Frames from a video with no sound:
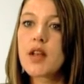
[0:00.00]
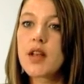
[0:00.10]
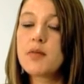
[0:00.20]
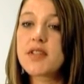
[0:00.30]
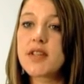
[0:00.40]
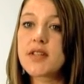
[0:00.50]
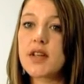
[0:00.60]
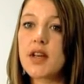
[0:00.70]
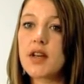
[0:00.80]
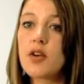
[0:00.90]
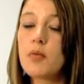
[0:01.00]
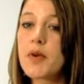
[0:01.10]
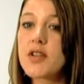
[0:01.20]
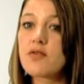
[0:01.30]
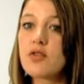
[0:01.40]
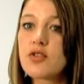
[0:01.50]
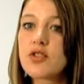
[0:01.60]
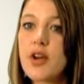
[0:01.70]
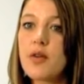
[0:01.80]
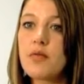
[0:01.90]
Limited companies are
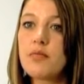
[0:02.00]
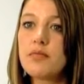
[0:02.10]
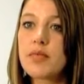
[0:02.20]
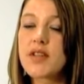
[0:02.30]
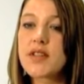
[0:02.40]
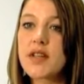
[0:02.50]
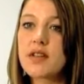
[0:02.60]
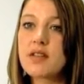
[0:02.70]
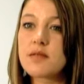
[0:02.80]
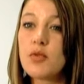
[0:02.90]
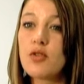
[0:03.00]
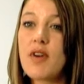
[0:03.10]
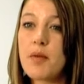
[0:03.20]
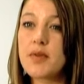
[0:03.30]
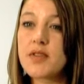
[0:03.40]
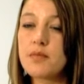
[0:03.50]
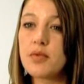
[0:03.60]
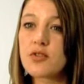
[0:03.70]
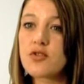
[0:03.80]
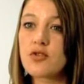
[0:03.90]
also considered as more
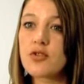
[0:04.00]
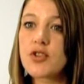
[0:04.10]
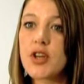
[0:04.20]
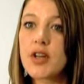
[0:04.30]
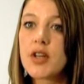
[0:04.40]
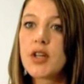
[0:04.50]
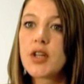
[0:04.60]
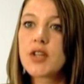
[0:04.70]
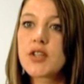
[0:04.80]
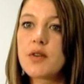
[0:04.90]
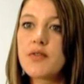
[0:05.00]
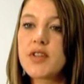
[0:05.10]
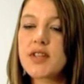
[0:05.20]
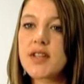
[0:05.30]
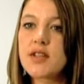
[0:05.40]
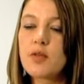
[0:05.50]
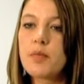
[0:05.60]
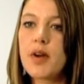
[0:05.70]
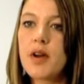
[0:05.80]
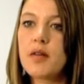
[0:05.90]
reputable structure. So if you're setting
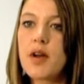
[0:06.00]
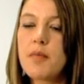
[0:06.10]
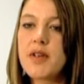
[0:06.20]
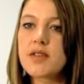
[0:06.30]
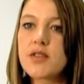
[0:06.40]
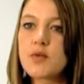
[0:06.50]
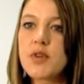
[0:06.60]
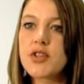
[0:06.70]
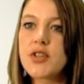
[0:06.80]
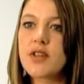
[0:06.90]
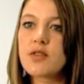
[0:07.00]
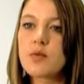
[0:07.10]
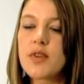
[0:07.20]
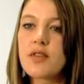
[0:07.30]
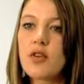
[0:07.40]
up a business which deals with